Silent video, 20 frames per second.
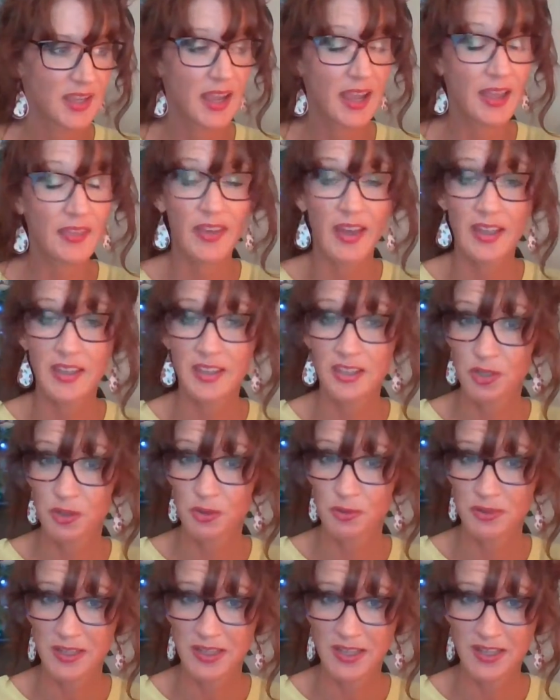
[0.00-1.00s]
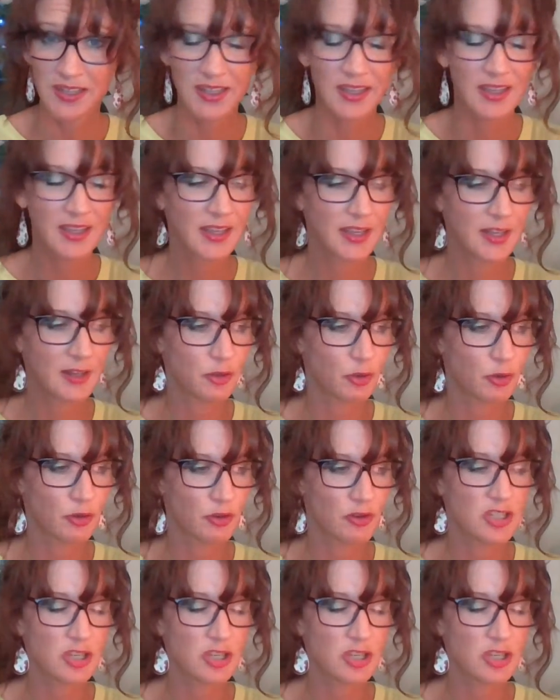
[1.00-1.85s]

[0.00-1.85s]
and that you need in order